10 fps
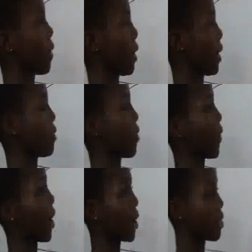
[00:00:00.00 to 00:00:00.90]
it's
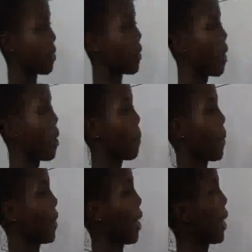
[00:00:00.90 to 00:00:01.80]
very active.
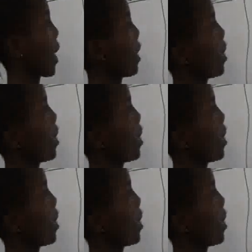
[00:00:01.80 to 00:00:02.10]
But then an